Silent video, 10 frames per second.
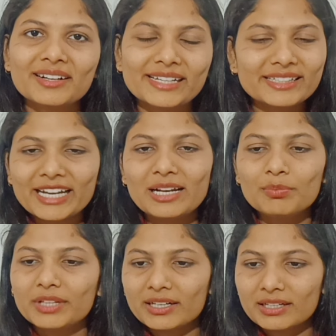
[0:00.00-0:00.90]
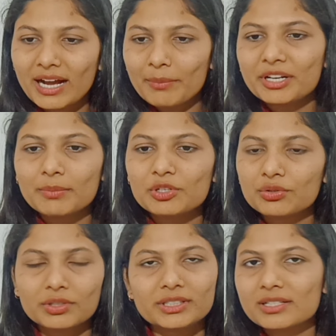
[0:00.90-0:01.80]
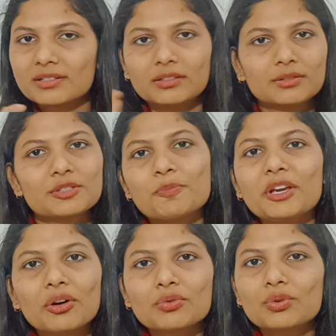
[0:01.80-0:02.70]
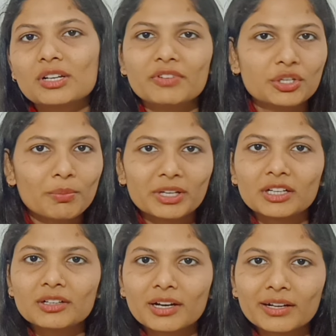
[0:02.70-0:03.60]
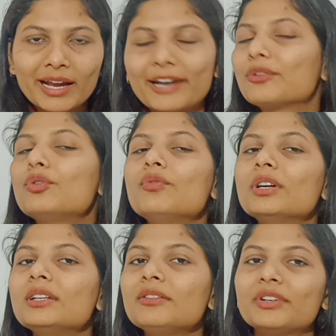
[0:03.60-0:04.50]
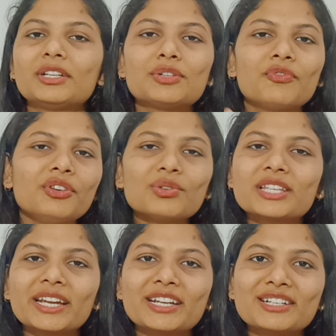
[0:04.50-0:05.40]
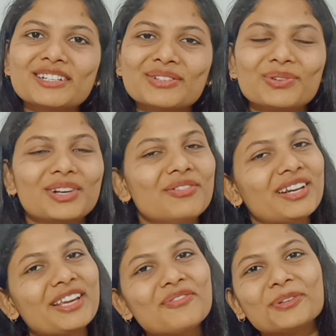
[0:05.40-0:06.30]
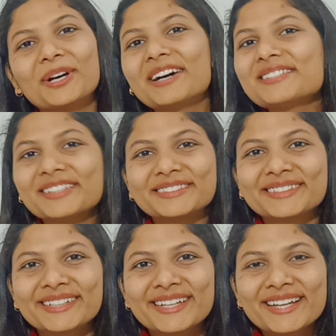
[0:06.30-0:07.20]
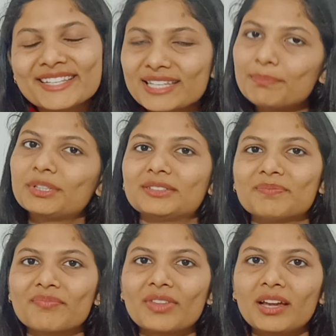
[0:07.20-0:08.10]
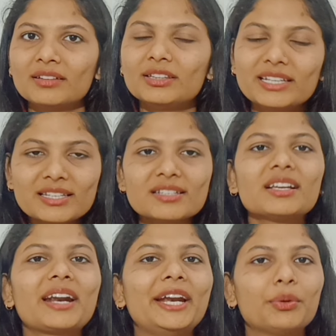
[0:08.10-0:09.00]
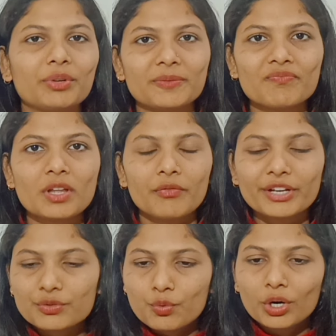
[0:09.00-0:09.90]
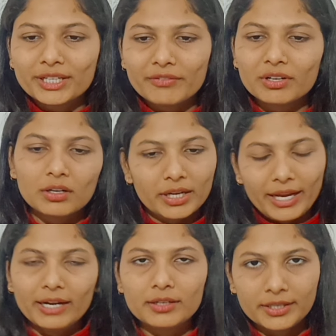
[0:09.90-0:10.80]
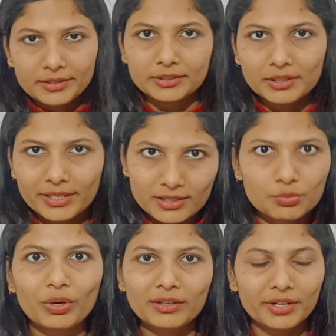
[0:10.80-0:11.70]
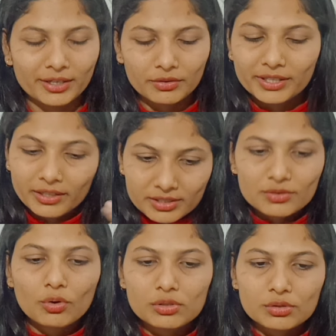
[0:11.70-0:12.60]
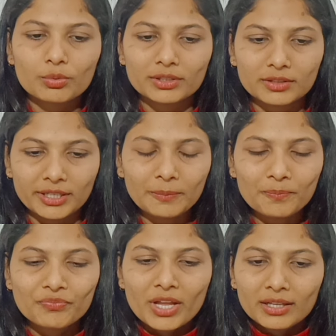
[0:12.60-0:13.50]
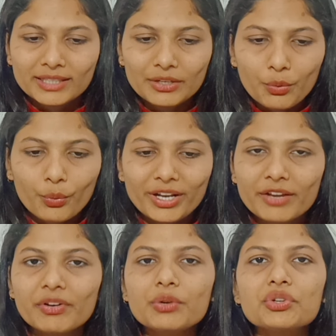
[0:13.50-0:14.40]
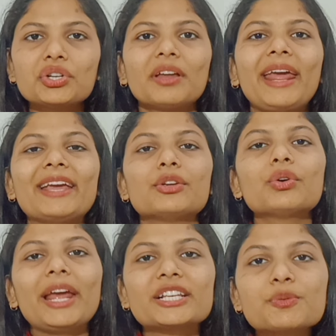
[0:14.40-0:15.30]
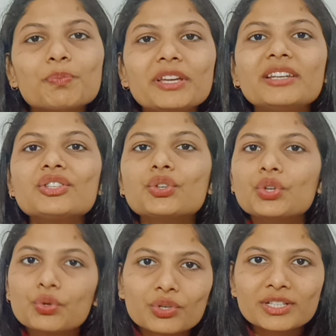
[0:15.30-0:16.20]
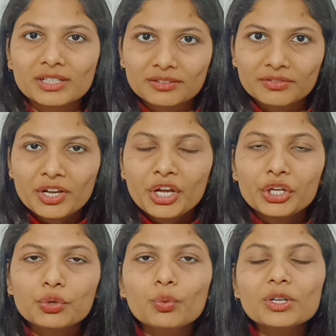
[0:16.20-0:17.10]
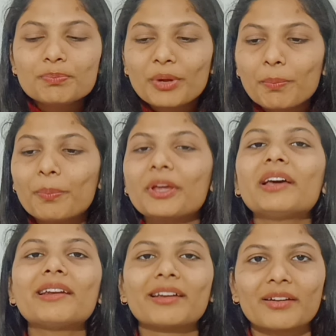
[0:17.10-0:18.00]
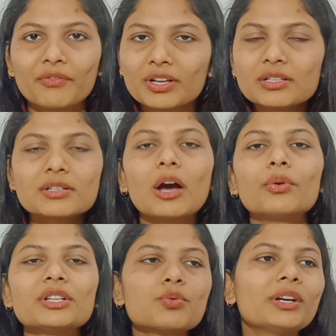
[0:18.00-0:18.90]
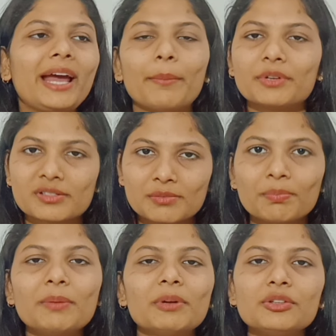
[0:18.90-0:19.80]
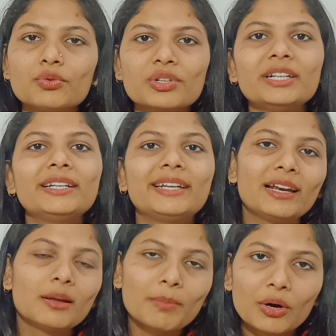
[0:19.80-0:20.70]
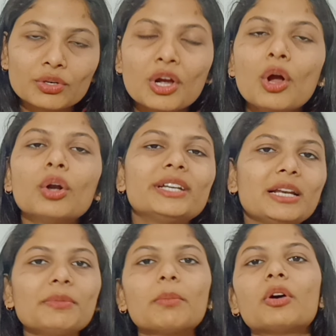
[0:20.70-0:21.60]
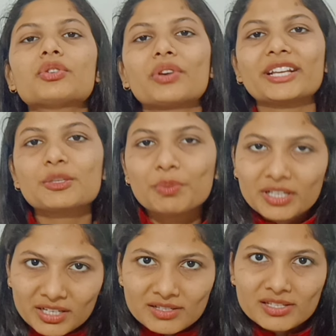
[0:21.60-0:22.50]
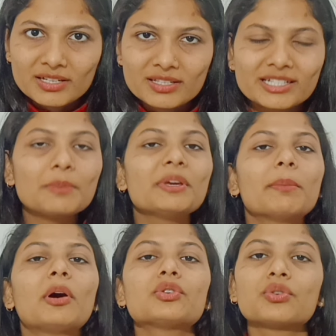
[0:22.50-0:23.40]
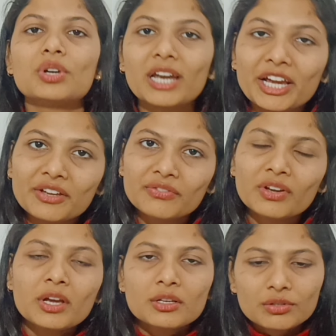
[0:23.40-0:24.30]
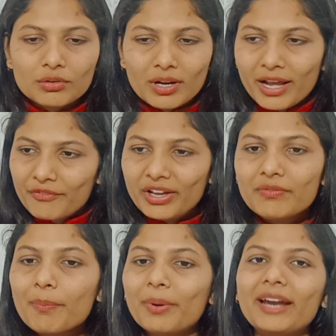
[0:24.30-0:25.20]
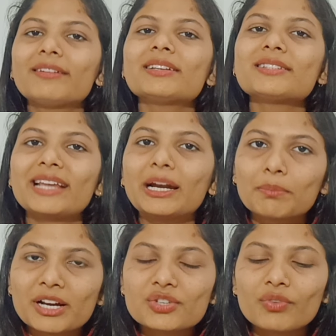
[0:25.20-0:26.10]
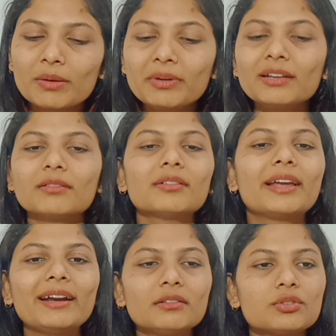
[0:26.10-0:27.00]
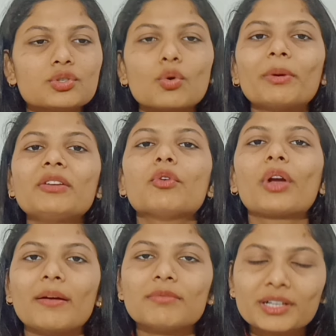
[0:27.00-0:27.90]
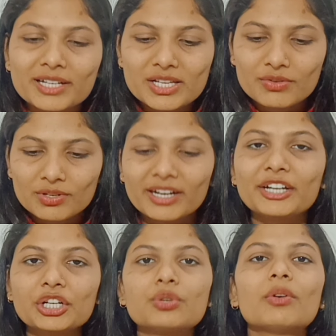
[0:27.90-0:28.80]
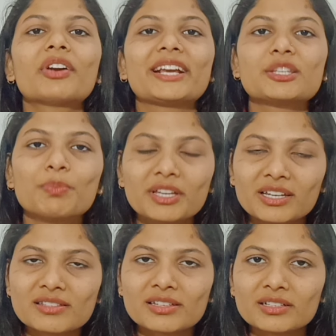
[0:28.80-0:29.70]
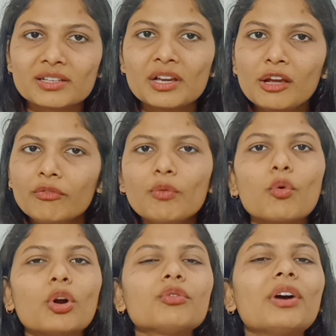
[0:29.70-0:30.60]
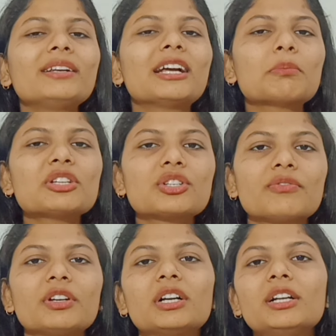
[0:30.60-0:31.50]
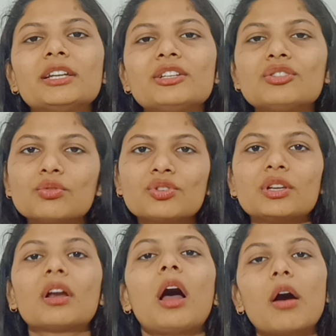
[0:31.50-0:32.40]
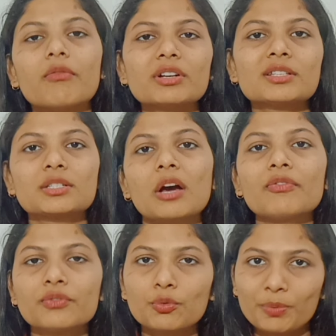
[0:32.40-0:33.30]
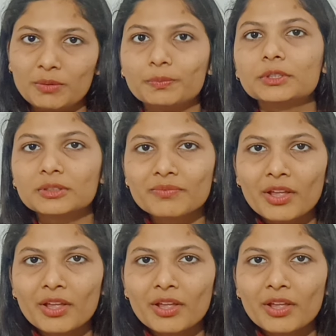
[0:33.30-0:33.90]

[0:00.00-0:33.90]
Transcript: Take the help that I am unable to just speak on Google with your mother tongue, and Google within few seconds, Google will give you the answer. Simple. This is the right way. Because whatever, and here is one trick, here is also one thing, that whenever you share your experience to yourself, you would preparing, because nowadays what happens, people usually tell me about your experiences, tell me about your life. So when we practice that much, when we get so many vocabularies related to our experiences, we won't find that much difficulties to share our stuff to people.